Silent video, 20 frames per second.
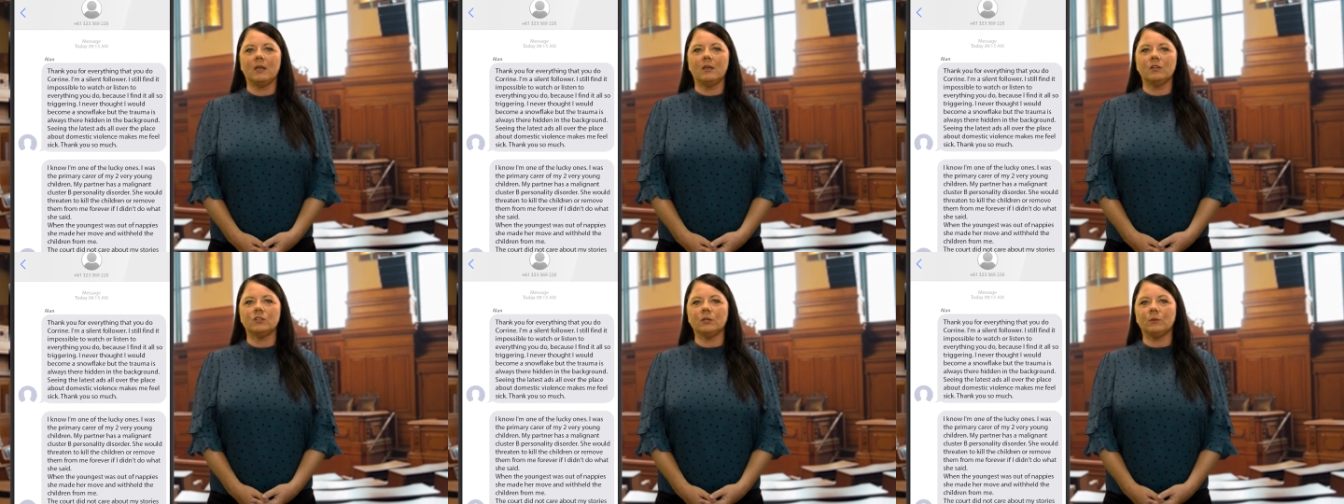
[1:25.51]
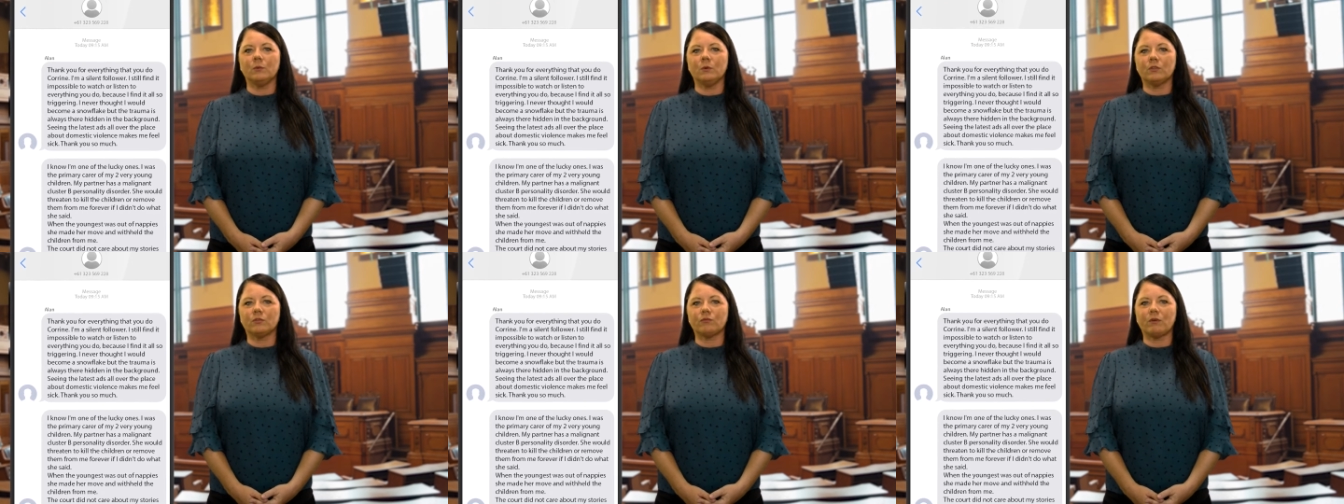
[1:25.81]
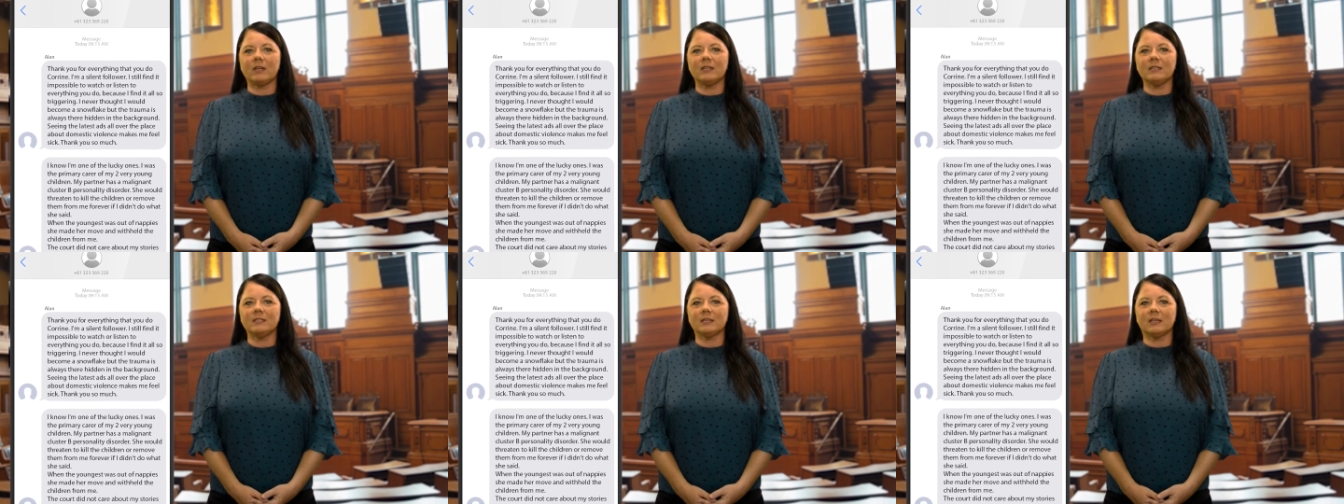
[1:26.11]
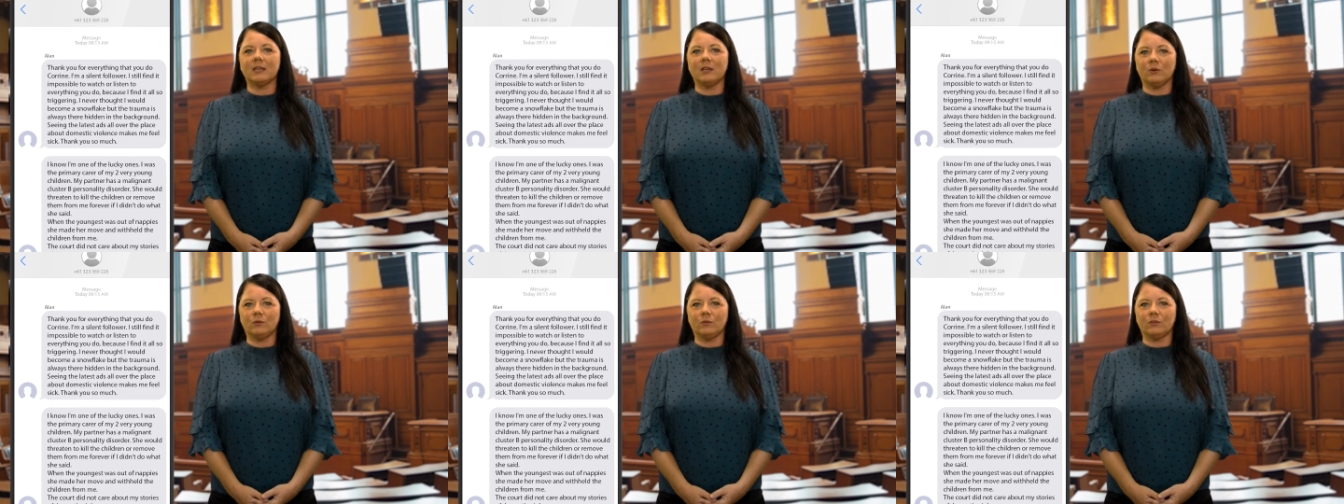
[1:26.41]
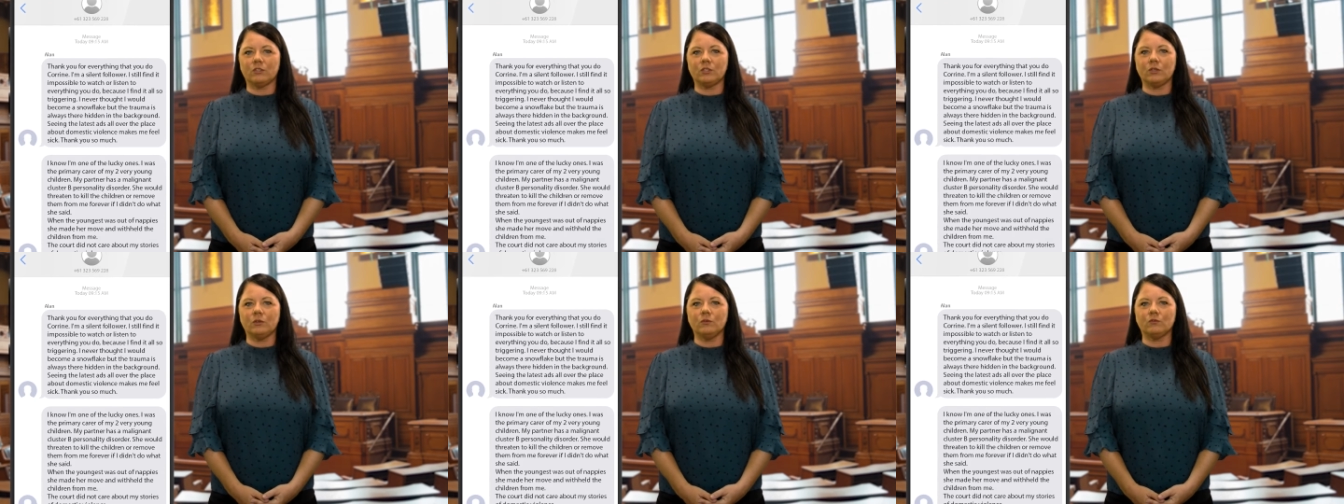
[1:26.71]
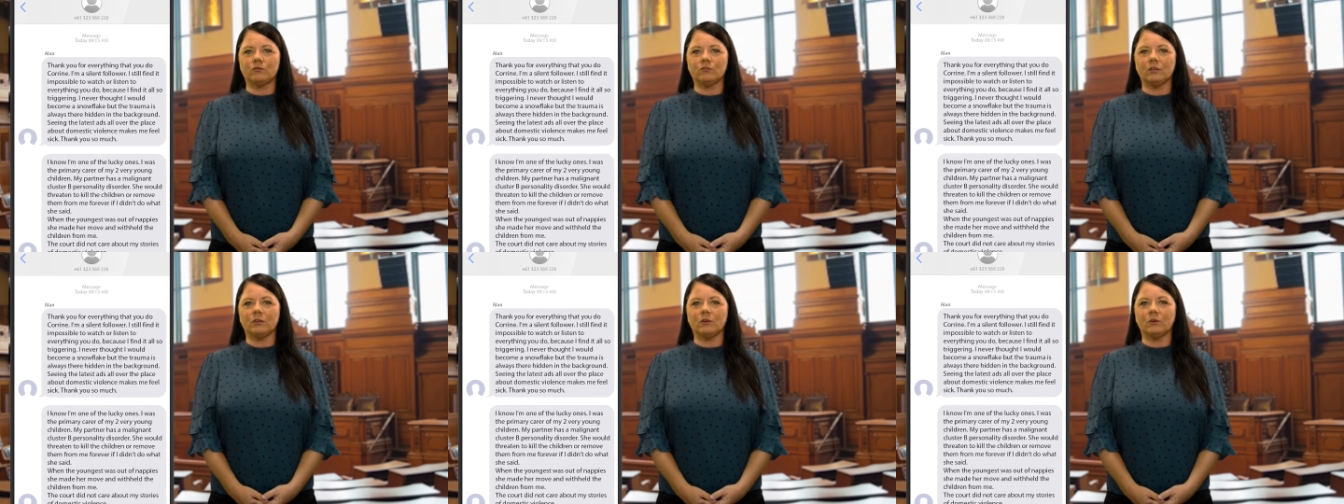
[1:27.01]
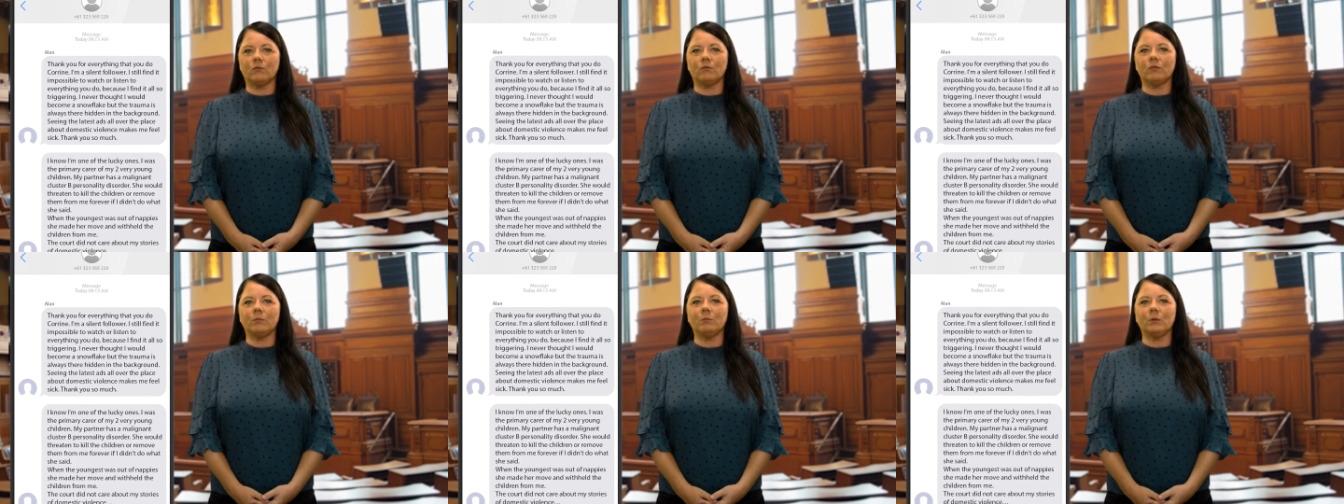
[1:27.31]
She would threaten to kill the children
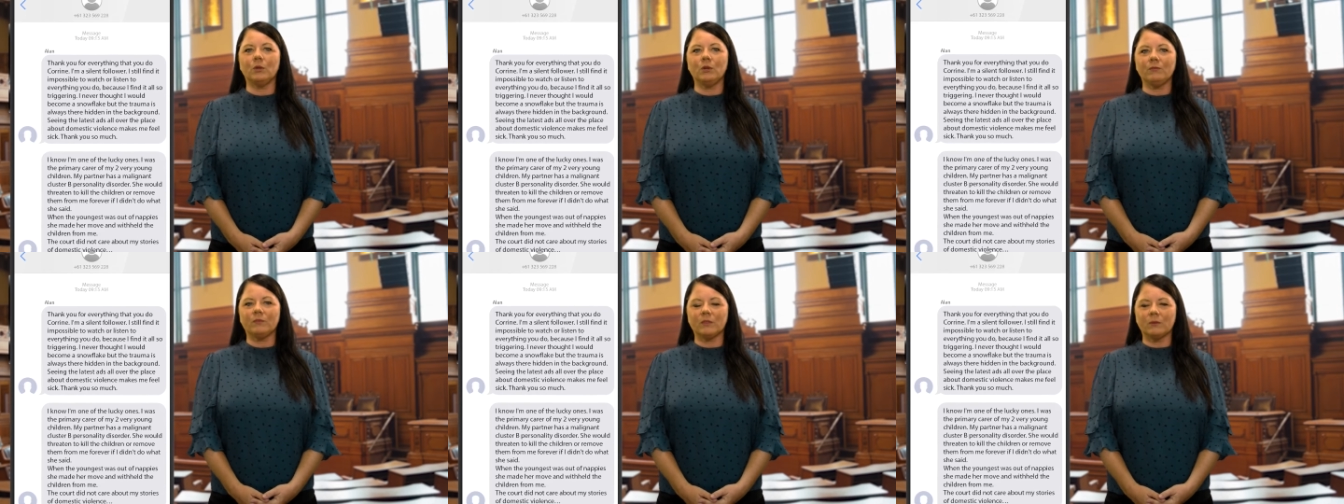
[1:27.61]
or remove